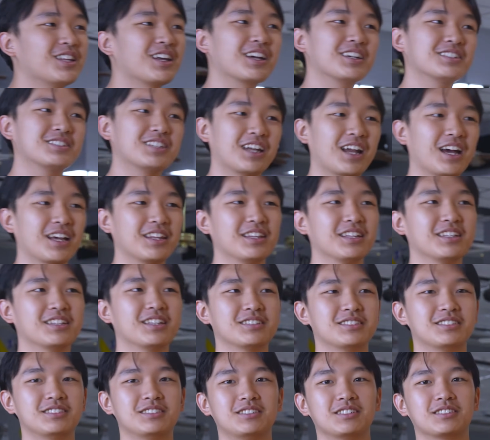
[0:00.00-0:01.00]
like I said, I think
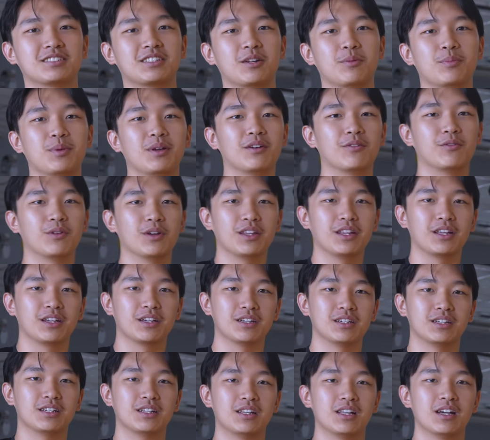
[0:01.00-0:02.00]
this is just going to be a really
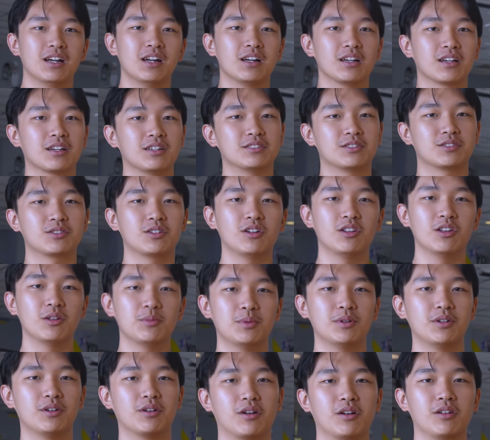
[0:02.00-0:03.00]
good
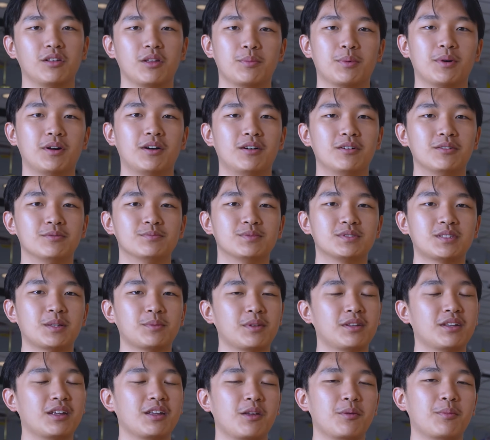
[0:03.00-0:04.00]
controllable early ball.
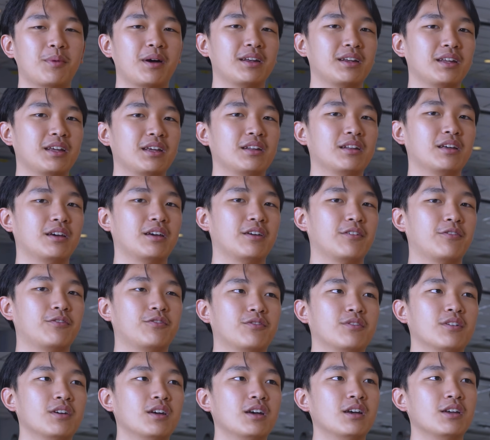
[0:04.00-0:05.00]
Something that you might need if
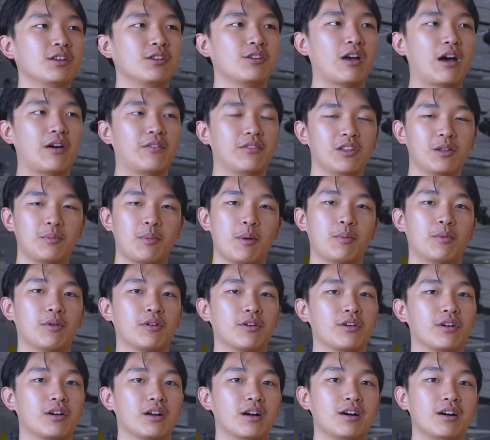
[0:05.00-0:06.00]
you have a little bit
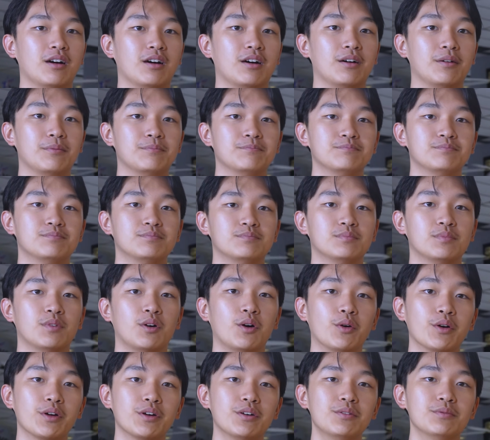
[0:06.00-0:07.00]
more
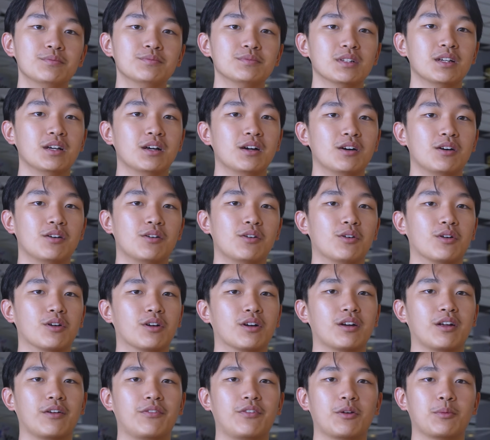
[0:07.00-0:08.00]
oil,
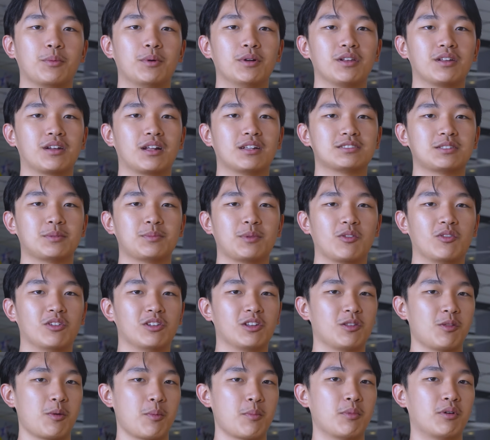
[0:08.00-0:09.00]
or if you're bowling on something with
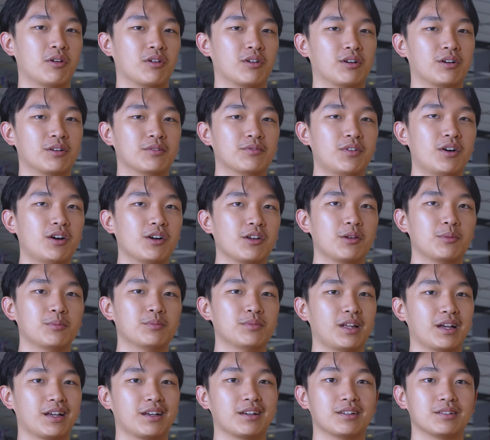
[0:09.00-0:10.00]
a little bit more
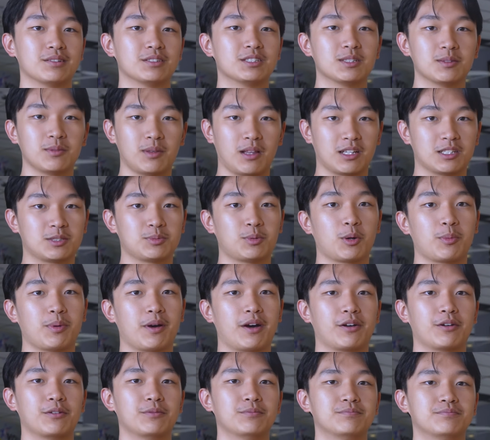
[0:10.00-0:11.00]
volume, like a sport
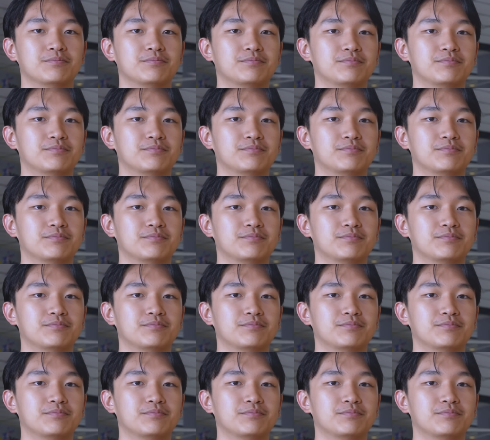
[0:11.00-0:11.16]
pattern.